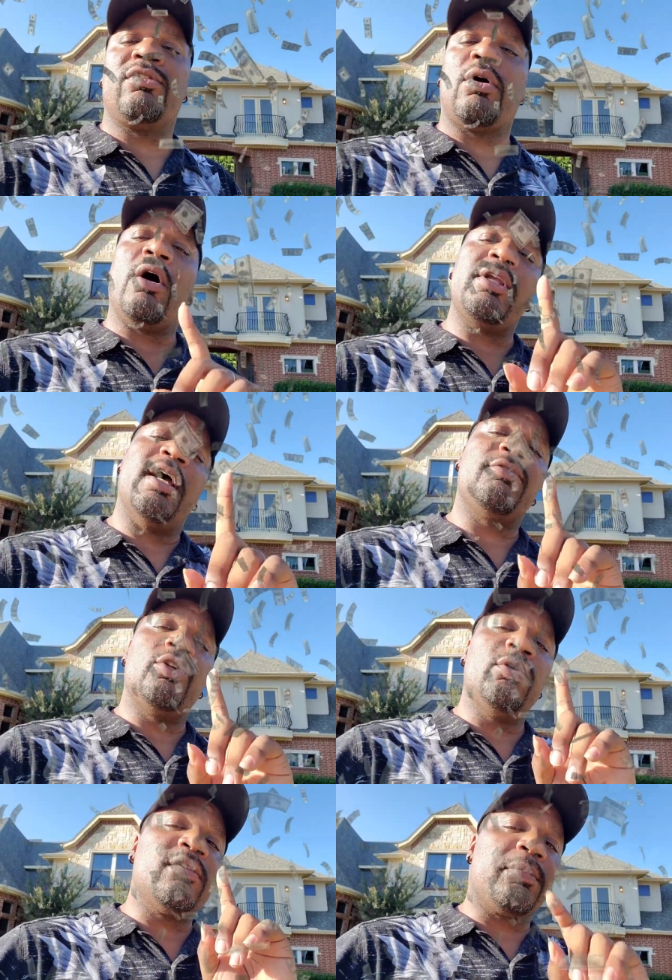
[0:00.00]
So all you have to
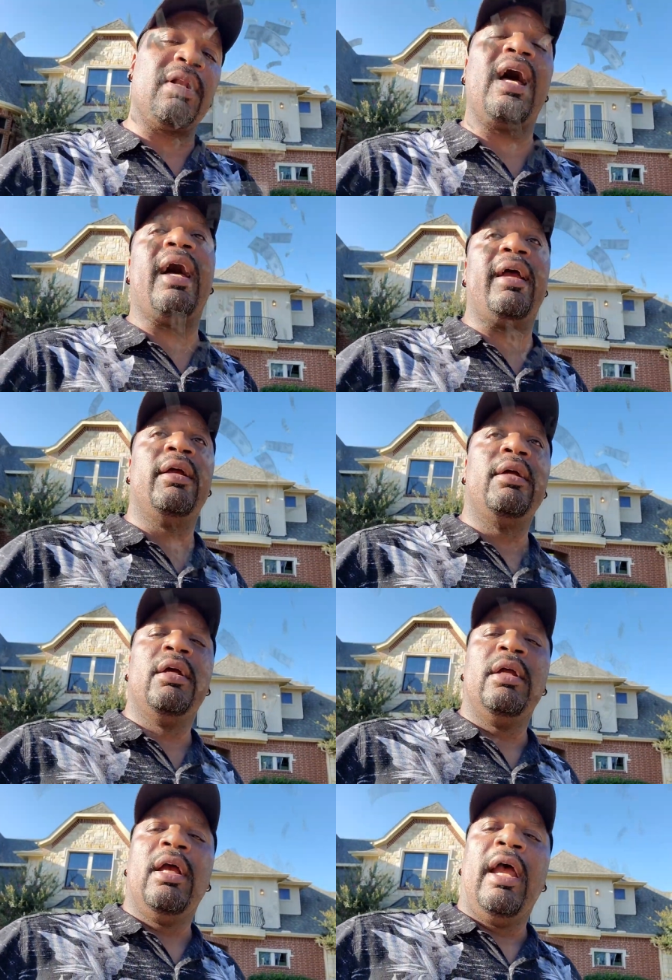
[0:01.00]
do is apply
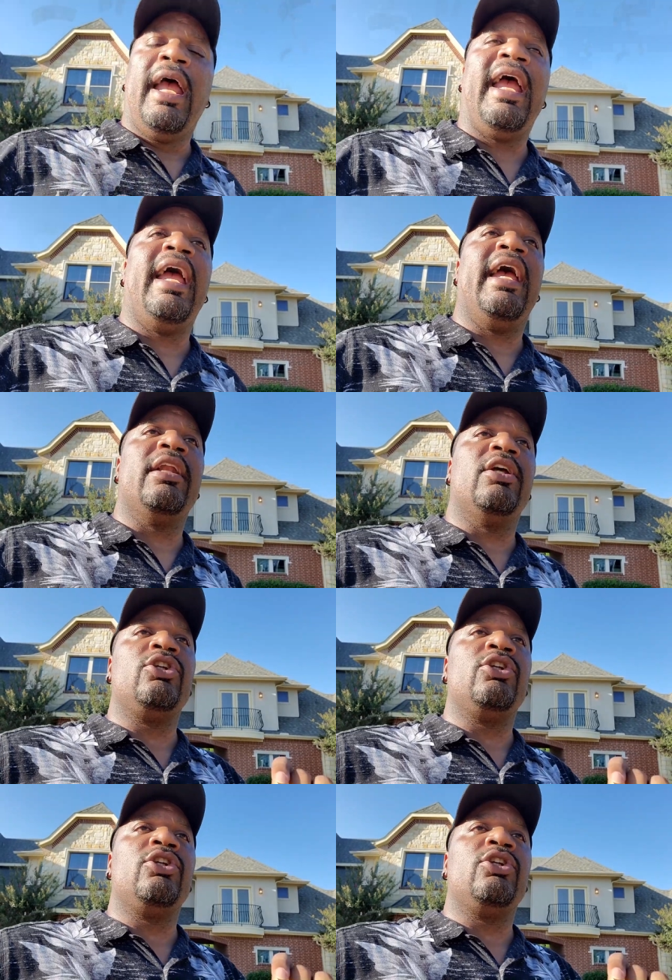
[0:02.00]
and